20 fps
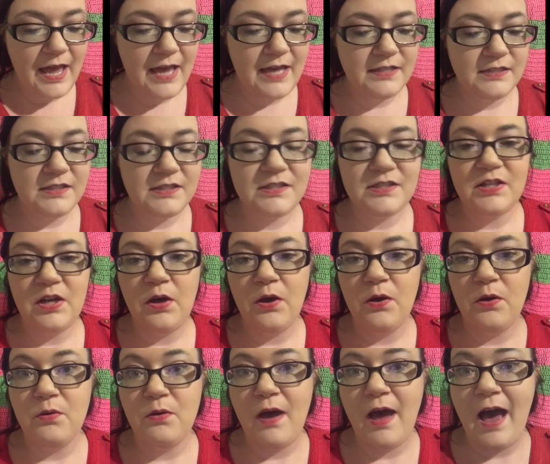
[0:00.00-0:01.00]
And
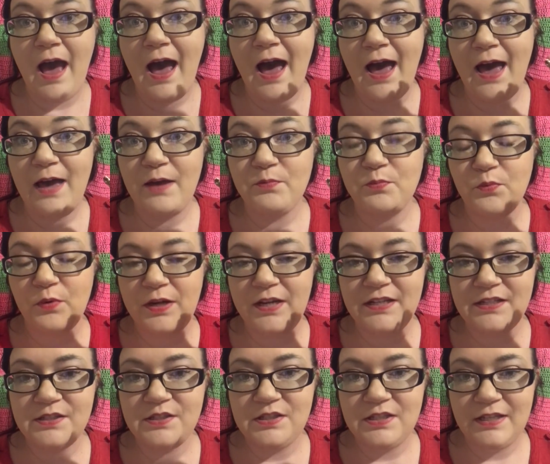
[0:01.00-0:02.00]
so I
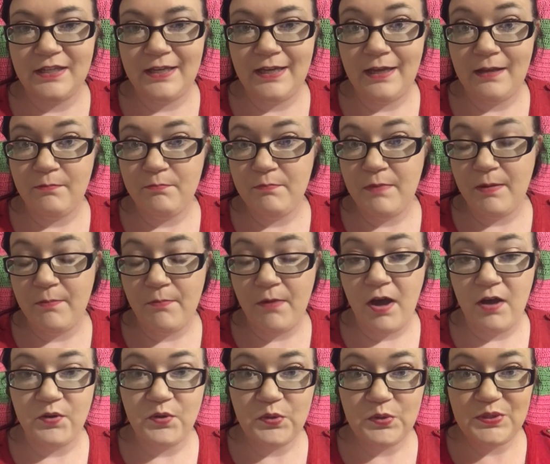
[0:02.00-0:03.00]
wanted to get
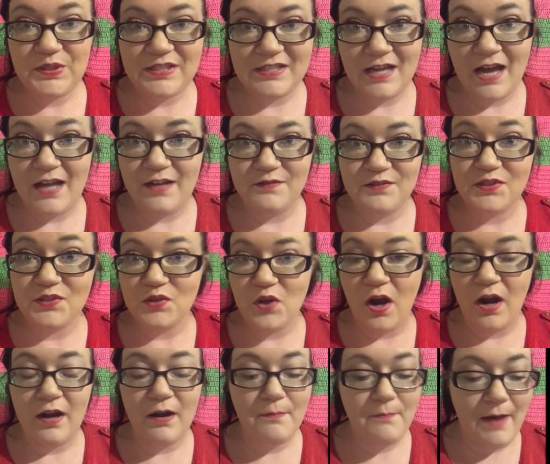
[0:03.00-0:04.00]
mintMONGOOSE to kind of
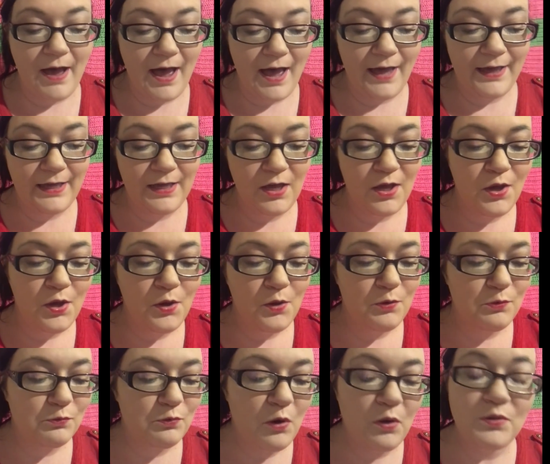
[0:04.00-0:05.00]
start my
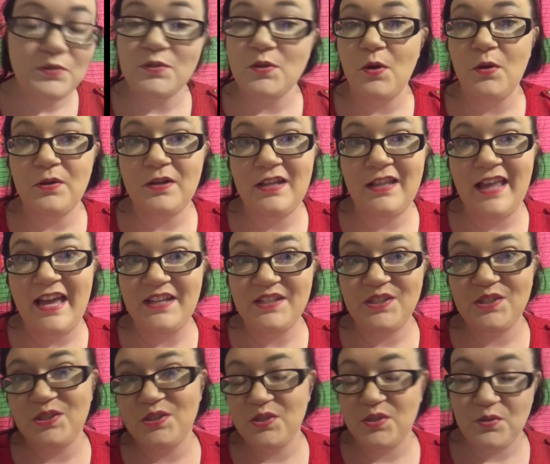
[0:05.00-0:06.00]
rose gold
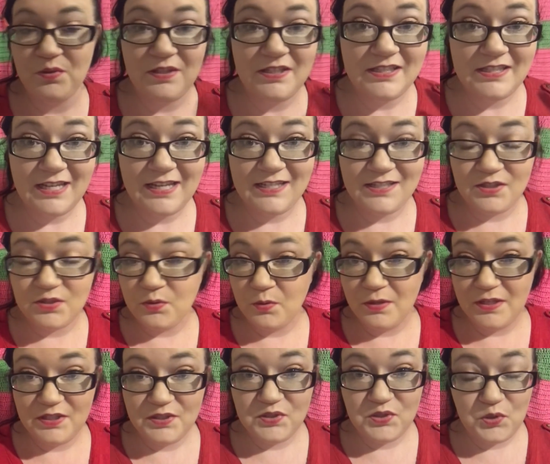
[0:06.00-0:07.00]
collection. So this is
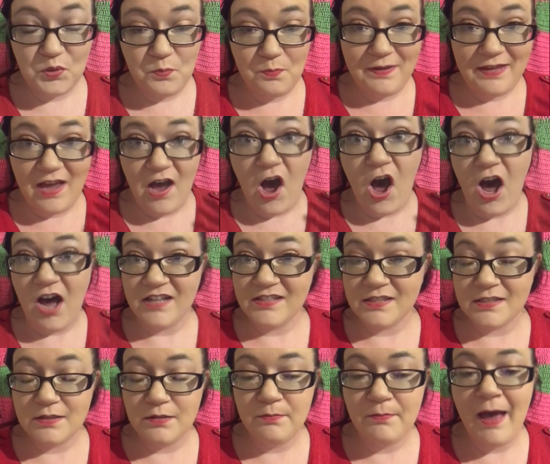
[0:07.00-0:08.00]
going to be
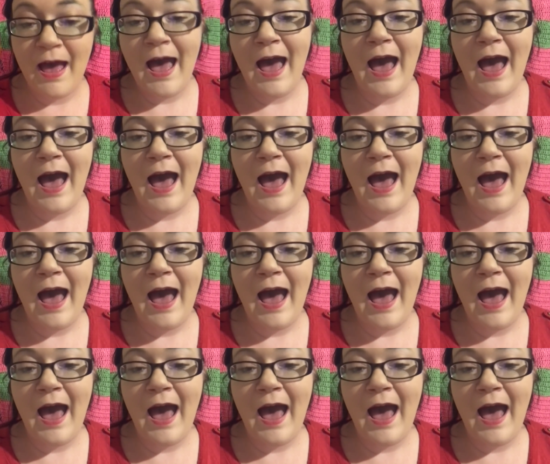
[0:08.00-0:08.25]
awesome.